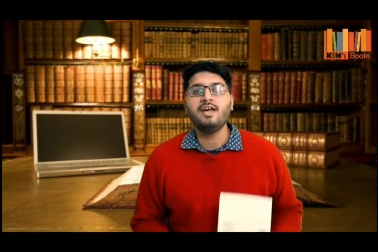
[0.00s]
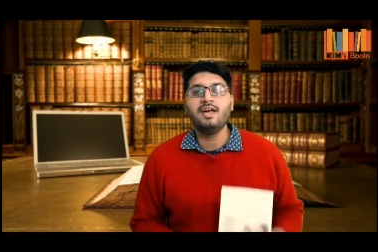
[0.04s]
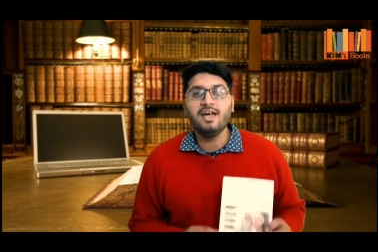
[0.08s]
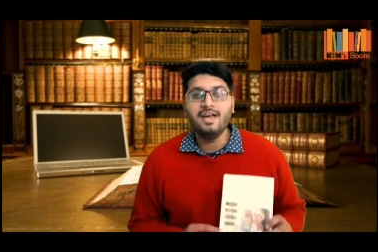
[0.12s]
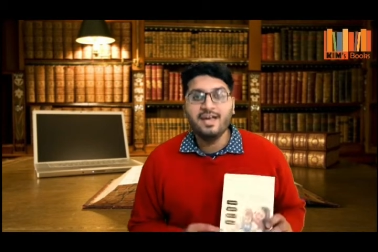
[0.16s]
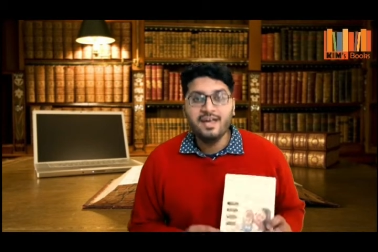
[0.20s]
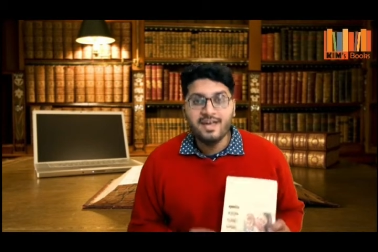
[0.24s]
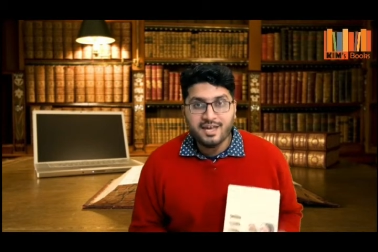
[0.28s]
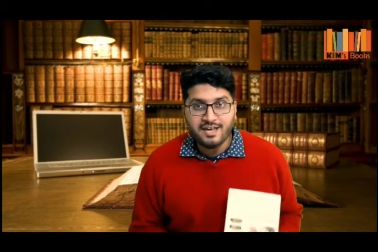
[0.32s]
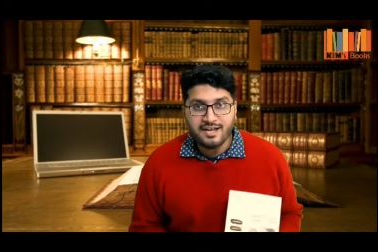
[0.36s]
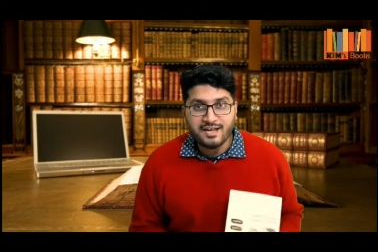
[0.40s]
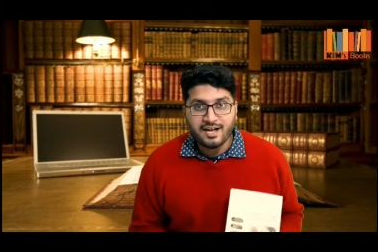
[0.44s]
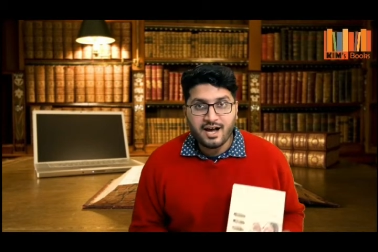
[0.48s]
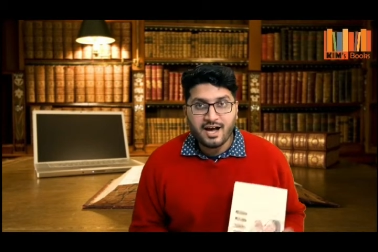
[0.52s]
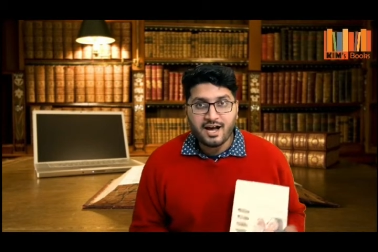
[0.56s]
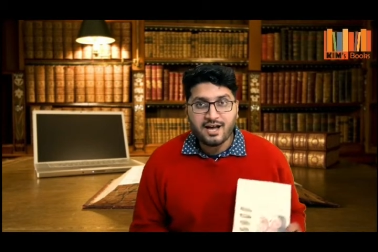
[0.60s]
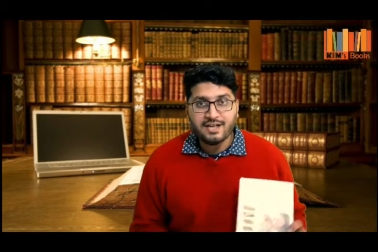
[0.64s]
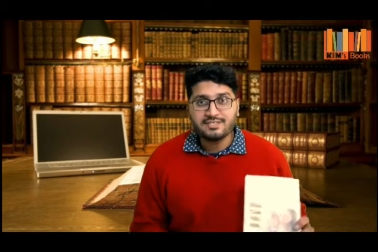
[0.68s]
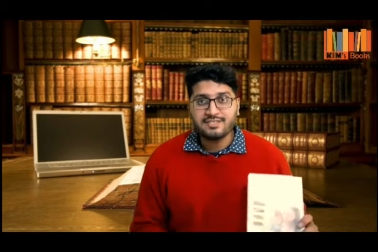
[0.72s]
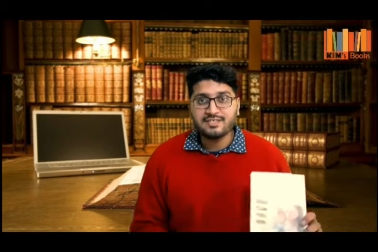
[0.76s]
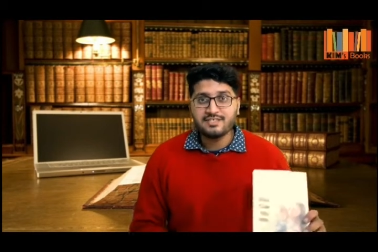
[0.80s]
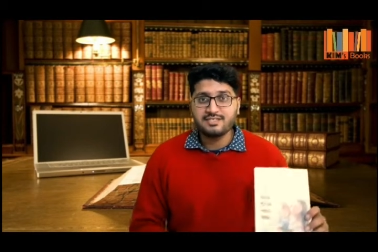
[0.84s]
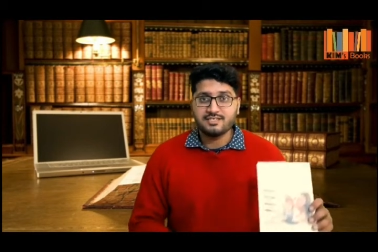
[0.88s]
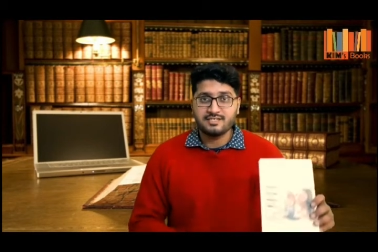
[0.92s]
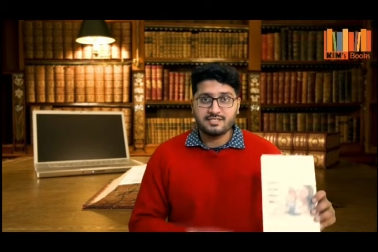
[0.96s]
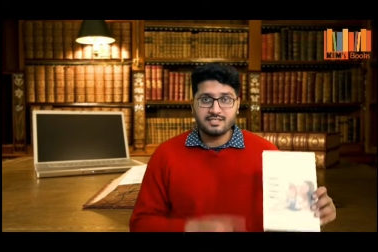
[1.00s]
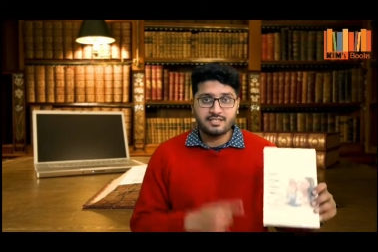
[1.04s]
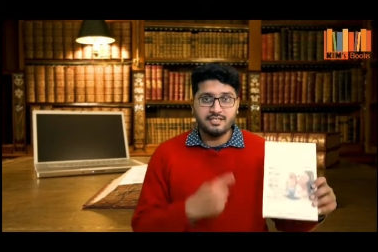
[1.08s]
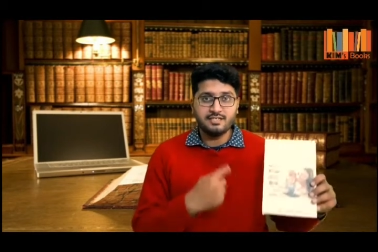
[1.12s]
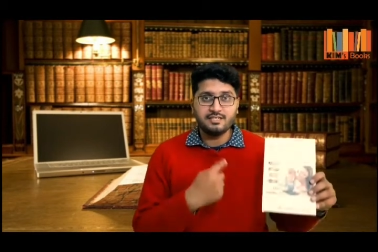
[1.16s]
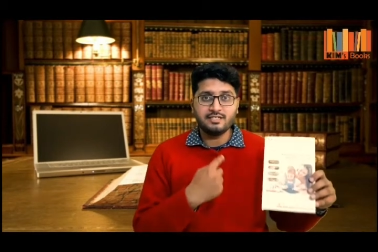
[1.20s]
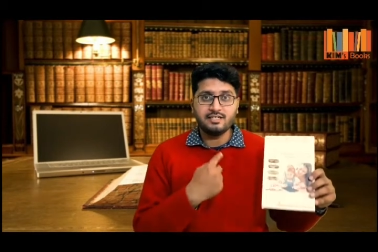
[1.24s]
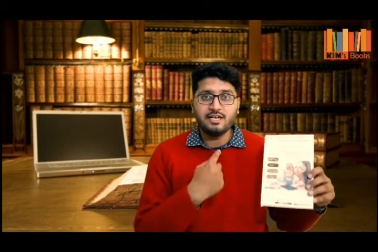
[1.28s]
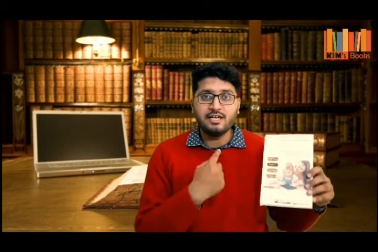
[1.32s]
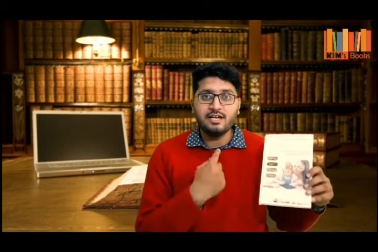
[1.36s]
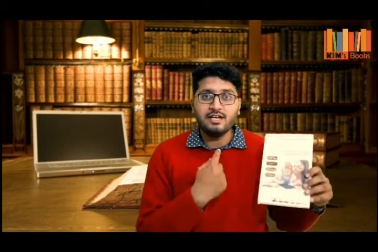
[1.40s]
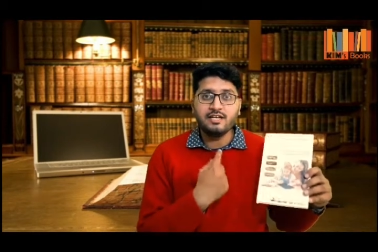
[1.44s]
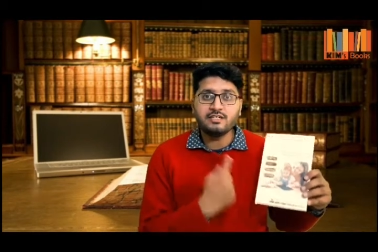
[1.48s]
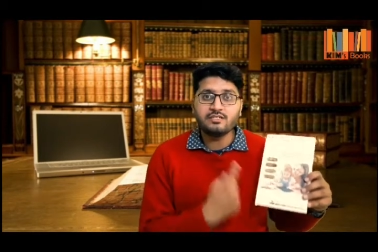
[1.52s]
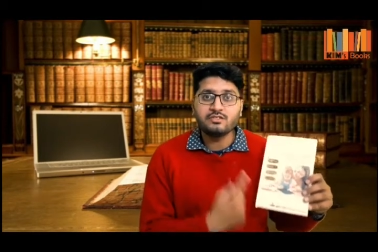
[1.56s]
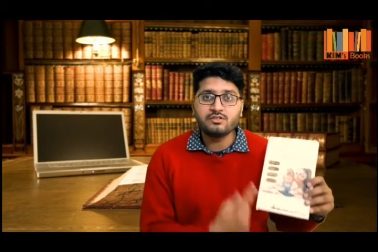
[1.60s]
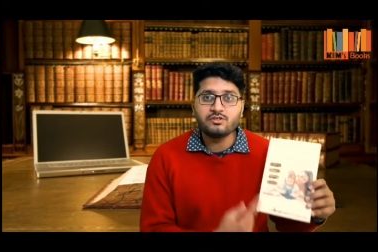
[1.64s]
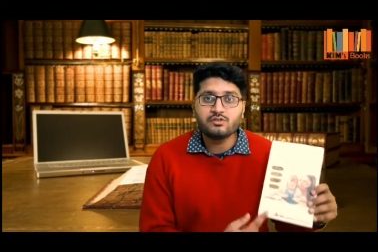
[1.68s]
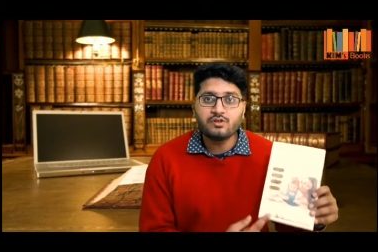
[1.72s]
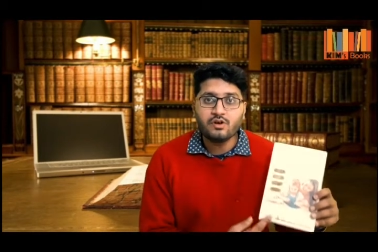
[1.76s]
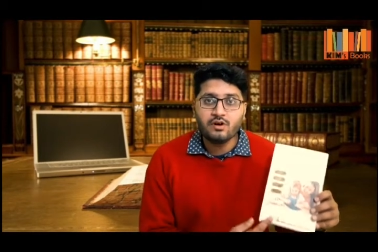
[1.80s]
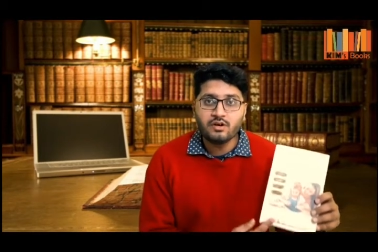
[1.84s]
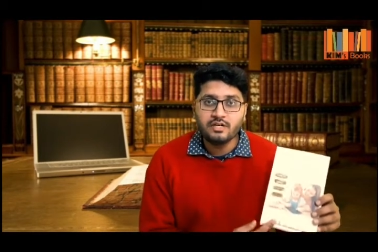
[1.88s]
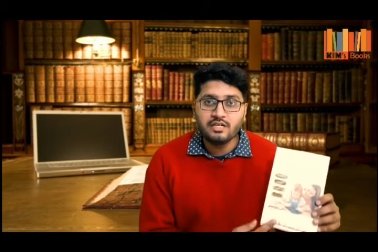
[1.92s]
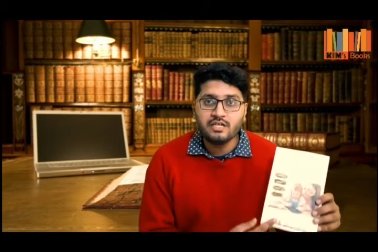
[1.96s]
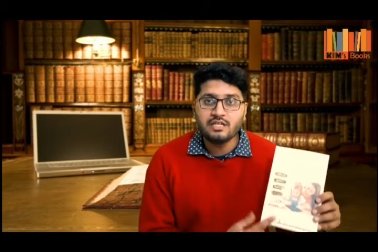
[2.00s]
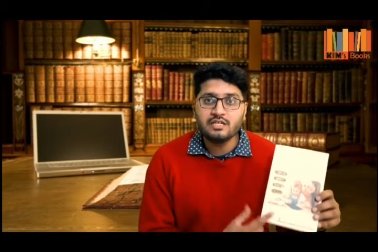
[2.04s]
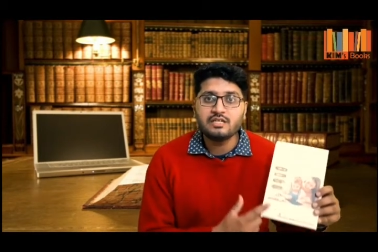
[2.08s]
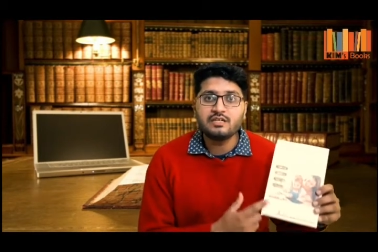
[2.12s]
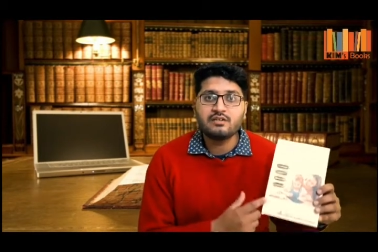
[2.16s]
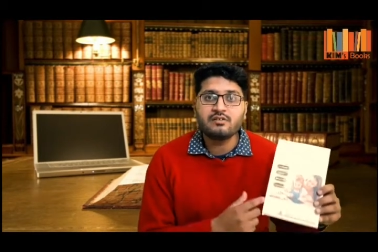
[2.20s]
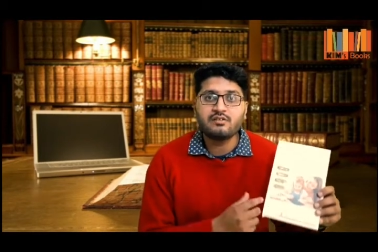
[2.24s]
Hey guys, it's an electronic